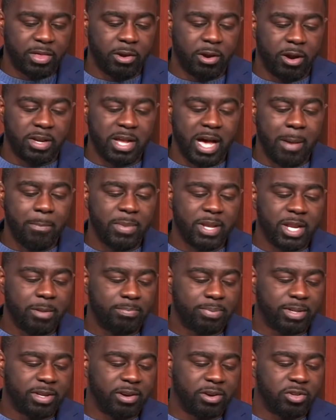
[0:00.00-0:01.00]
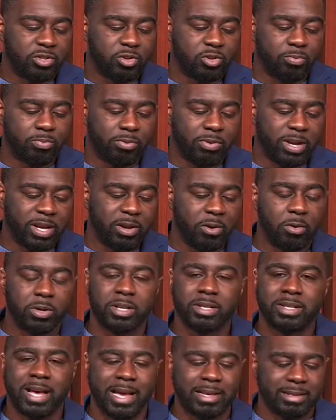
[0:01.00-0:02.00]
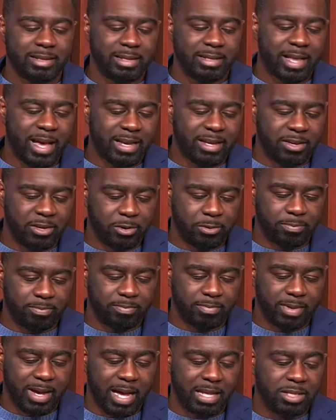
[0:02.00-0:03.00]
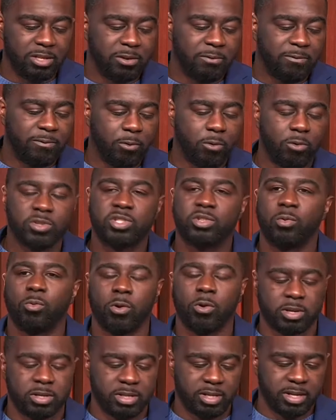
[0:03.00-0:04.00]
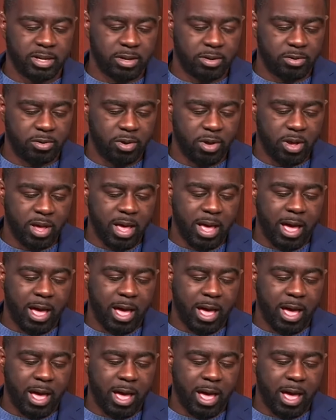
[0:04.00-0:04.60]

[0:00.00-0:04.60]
There are not many players who bring it on a nightly like him. I look forward to working together.